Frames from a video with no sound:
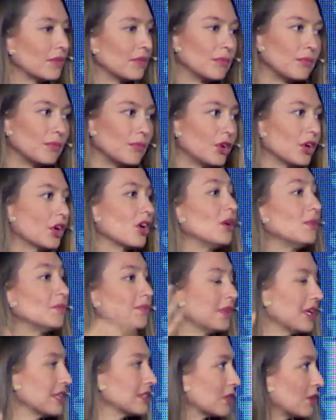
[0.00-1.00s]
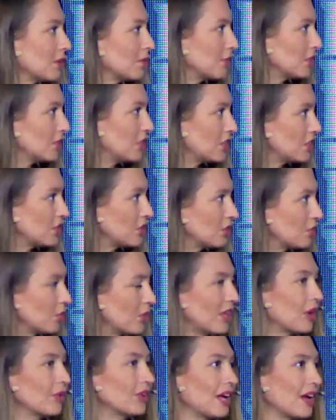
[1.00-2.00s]
more complex computation
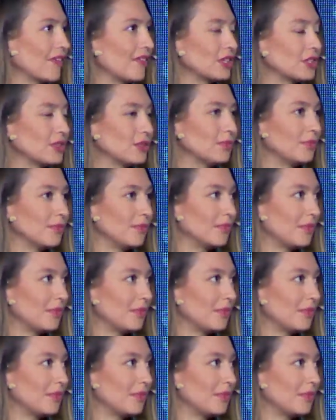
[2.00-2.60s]
without having to